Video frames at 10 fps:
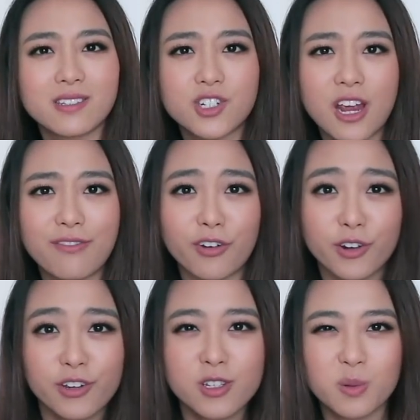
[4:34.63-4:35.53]
share
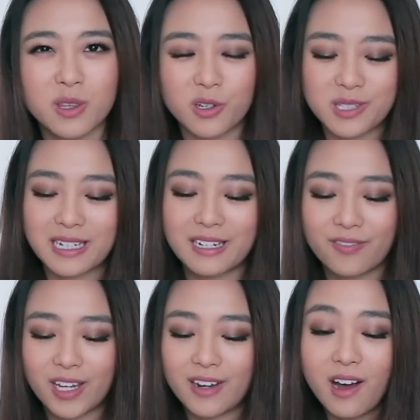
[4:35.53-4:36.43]
photos with your
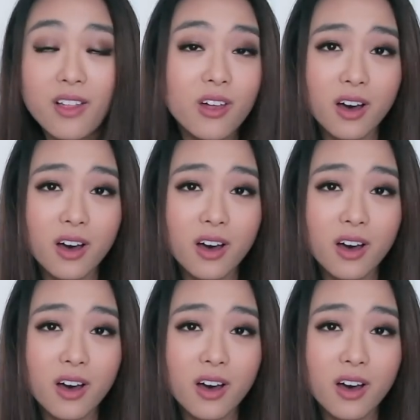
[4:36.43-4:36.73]
significant other.